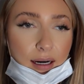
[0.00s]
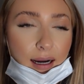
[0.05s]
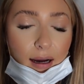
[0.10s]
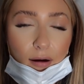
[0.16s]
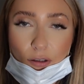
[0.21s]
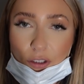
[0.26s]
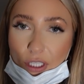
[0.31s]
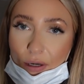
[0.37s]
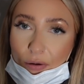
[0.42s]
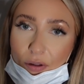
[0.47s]
I
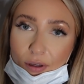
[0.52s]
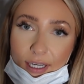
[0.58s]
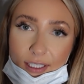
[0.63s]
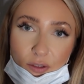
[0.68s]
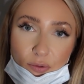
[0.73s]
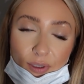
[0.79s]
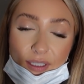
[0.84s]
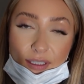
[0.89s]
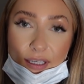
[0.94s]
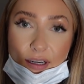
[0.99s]
will check with you guys
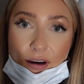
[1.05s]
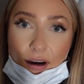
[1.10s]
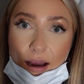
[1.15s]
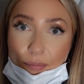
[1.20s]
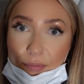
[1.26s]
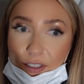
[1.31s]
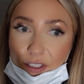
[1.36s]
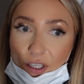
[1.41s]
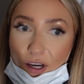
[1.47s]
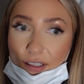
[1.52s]
when we get there. I'm
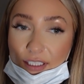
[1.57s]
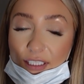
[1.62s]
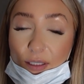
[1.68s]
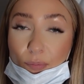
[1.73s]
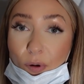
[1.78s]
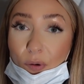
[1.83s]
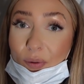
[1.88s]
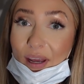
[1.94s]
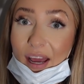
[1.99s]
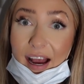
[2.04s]
exhausted,
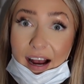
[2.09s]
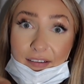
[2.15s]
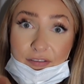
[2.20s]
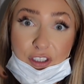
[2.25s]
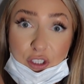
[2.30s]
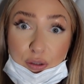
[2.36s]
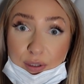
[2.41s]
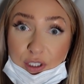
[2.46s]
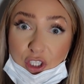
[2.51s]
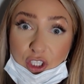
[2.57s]
but we have to
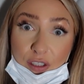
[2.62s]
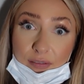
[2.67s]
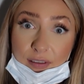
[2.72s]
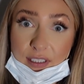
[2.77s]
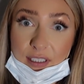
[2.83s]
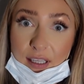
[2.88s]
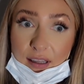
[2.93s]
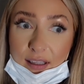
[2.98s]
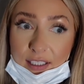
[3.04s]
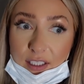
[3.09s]
do a
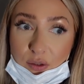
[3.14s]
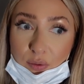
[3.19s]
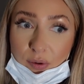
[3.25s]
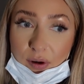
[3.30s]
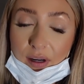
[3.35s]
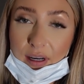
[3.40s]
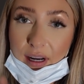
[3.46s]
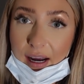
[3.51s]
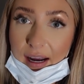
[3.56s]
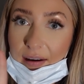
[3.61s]
service on this
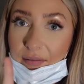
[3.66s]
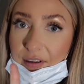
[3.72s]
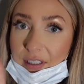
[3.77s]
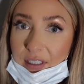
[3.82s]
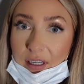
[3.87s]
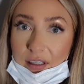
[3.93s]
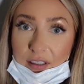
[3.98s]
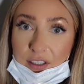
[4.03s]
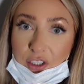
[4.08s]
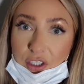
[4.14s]
one. I haven't
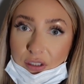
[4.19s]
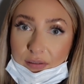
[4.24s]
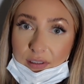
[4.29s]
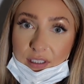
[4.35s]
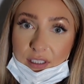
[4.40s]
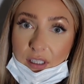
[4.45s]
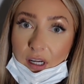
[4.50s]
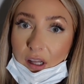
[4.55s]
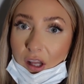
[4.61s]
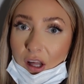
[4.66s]
done a
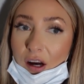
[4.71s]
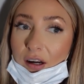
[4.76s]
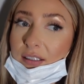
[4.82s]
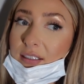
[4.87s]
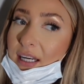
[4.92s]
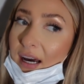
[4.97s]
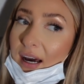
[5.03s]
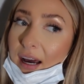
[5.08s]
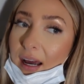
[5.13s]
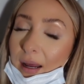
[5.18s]
service in a long
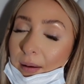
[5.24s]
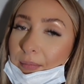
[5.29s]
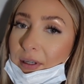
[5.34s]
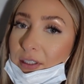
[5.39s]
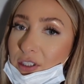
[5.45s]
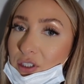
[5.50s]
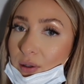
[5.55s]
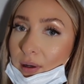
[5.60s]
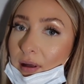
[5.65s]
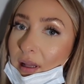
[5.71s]
time,
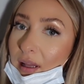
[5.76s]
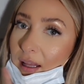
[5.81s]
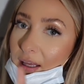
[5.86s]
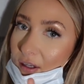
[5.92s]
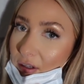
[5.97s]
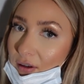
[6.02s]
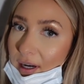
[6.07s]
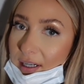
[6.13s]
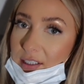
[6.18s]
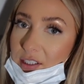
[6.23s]
so I'll let
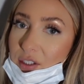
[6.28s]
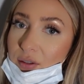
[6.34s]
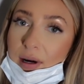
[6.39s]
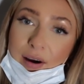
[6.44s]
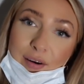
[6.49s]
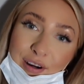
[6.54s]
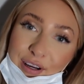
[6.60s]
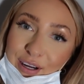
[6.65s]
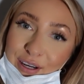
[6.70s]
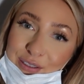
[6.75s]
you guys know
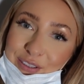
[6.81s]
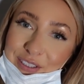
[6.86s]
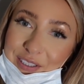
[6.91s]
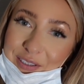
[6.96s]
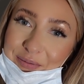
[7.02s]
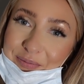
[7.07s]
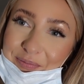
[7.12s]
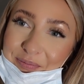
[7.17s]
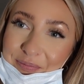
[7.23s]
how it goes.